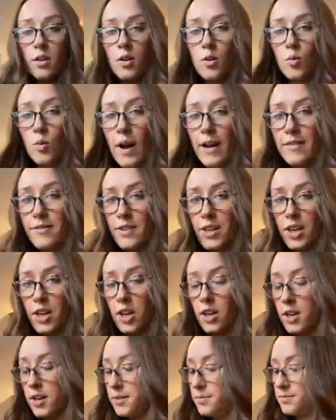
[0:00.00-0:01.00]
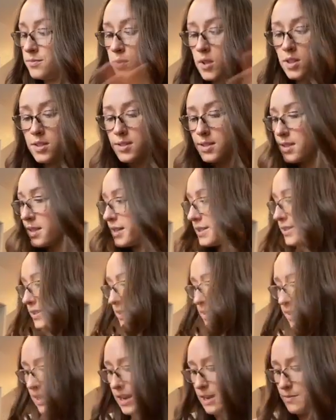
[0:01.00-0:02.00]
white vinegar. Does the
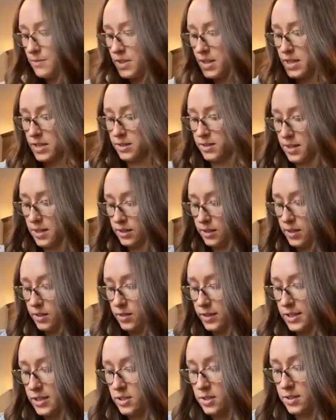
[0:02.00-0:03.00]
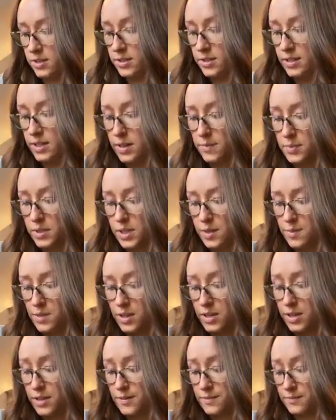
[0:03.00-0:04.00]
same thing. So I literally just dump some in
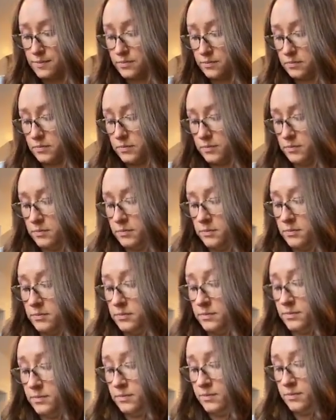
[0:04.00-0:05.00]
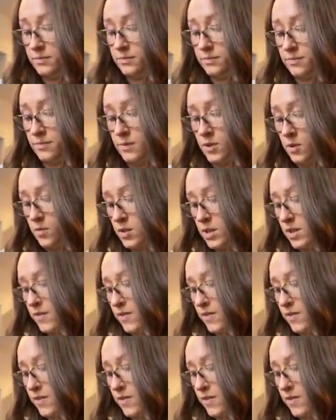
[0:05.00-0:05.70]
there with the